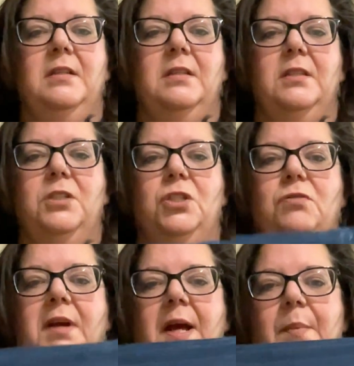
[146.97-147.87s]
the
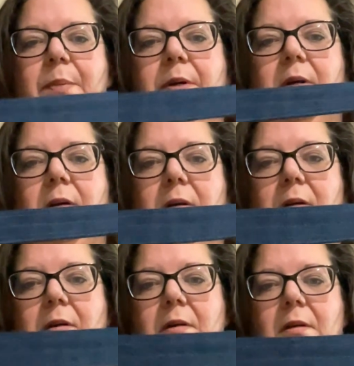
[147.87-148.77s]
strap.
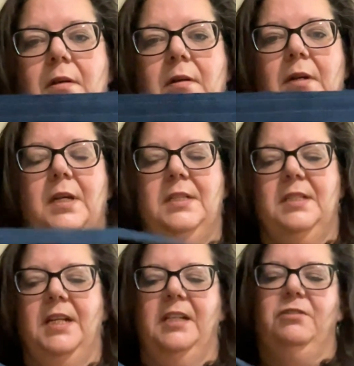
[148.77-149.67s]
I did
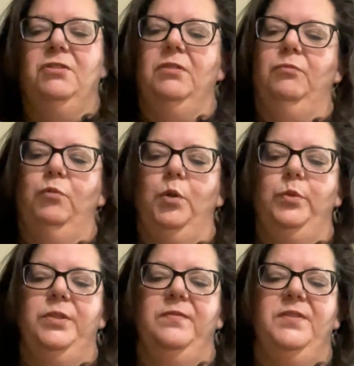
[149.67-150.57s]
extra
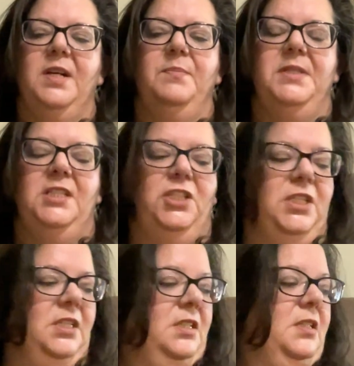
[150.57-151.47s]
rows of top
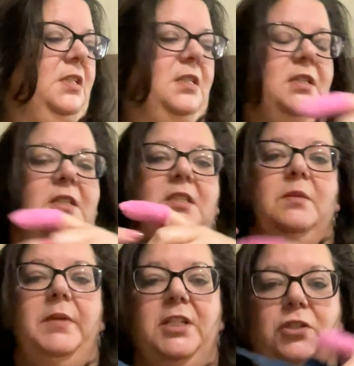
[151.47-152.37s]
stitching to
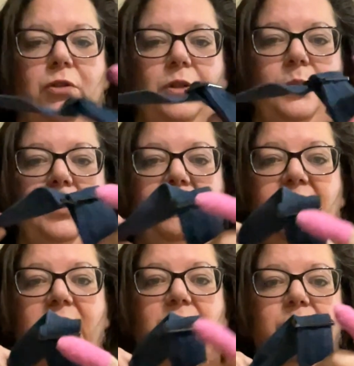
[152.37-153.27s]
make sure it would
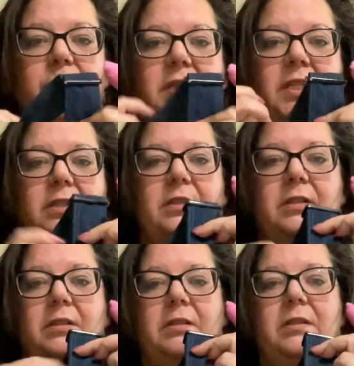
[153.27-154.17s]
fit through here.
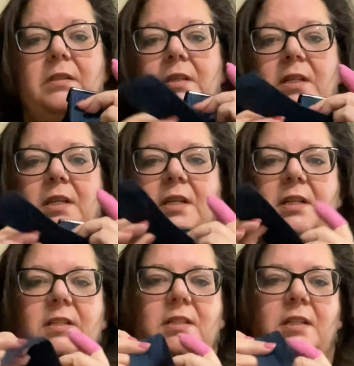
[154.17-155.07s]
And
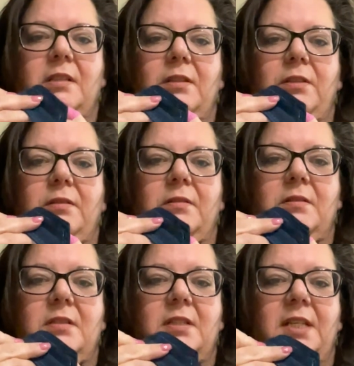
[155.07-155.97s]
it's got the little
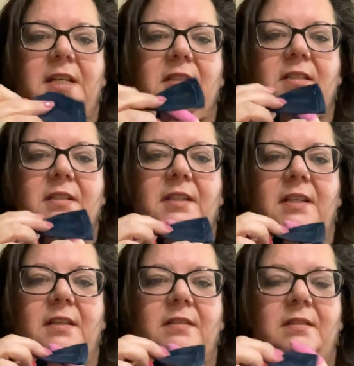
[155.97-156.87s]
slant on the
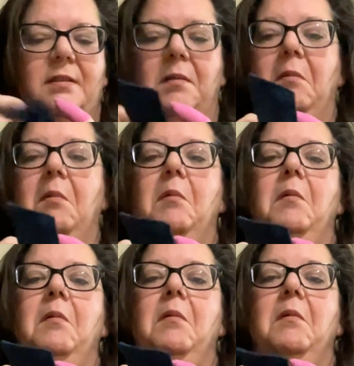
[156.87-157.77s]
end,
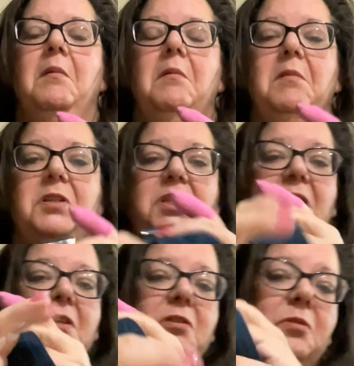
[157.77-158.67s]
which I
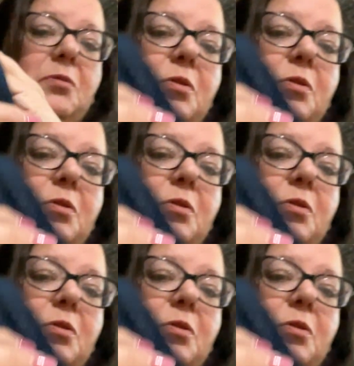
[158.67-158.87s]
didn't do too